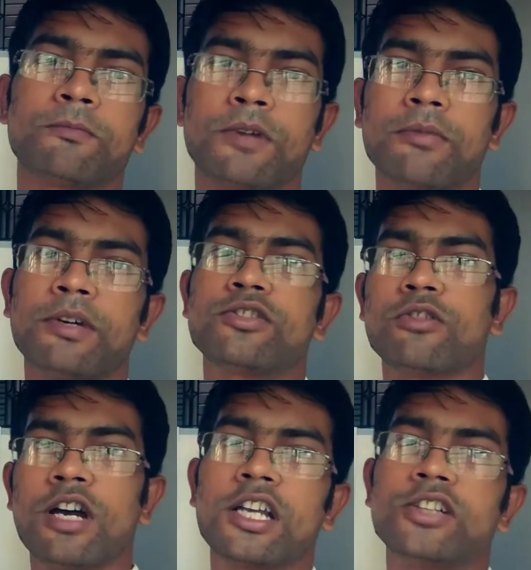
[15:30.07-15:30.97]
Primary to
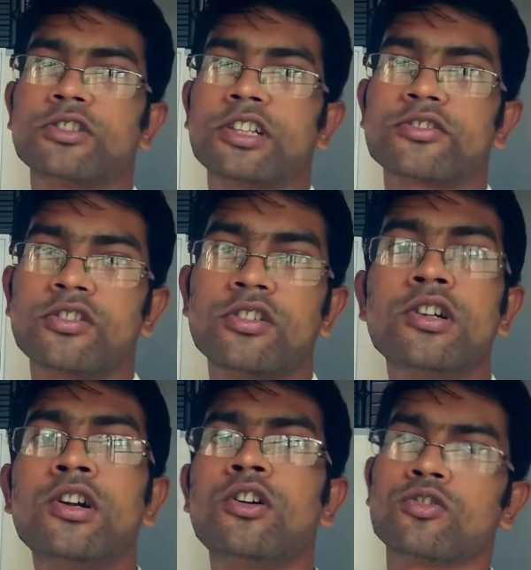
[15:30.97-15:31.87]
higher
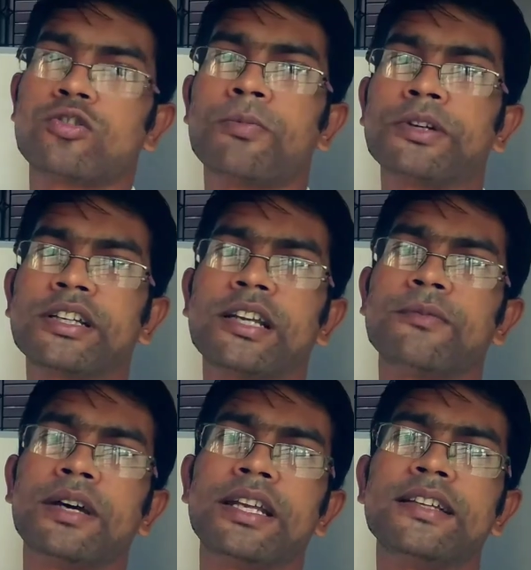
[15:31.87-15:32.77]
education, dropping
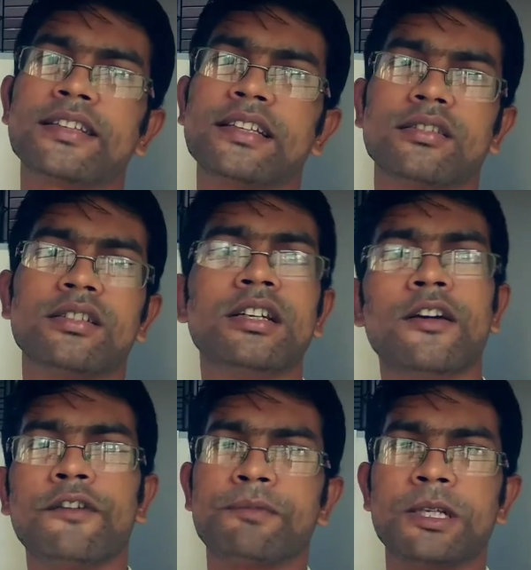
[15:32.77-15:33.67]
rate varies in
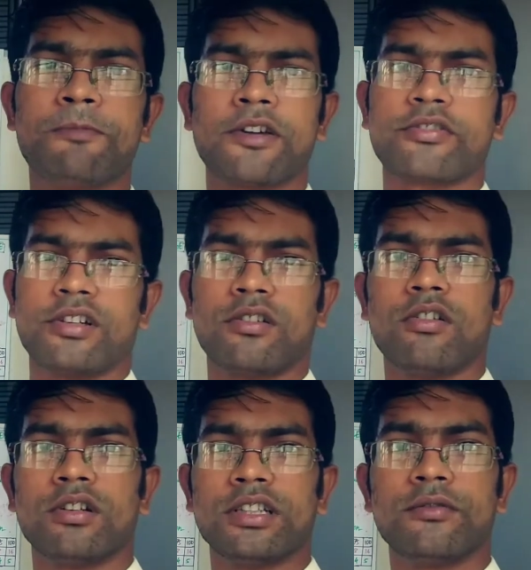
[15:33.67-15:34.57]
50%
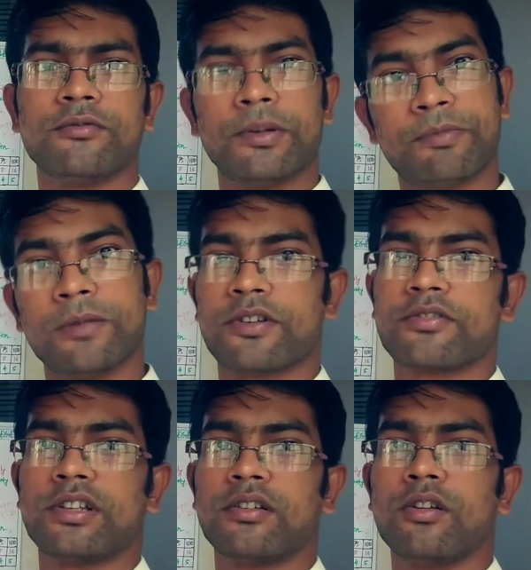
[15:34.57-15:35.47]
only,
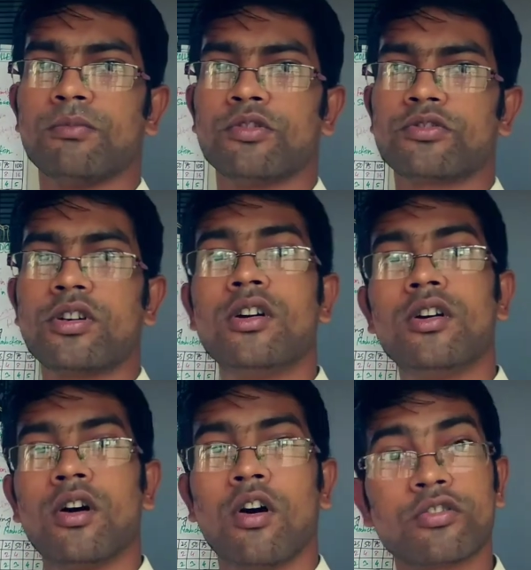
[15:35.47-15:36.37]
50% almost,
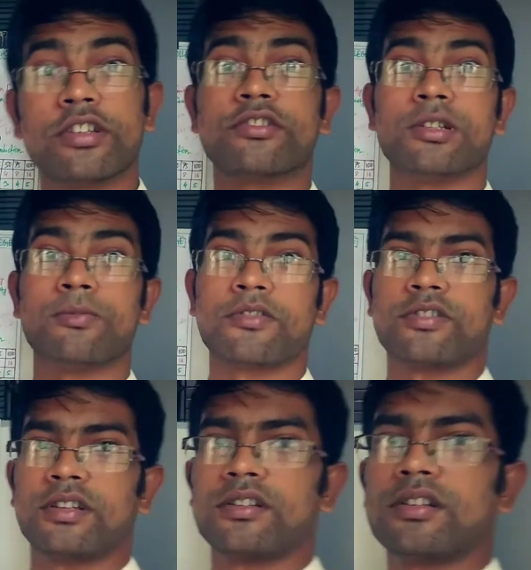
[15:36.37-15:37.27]
or
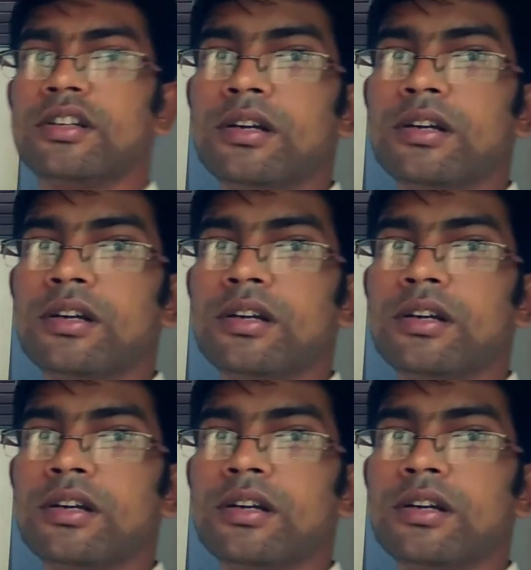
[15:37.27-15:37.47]
60%.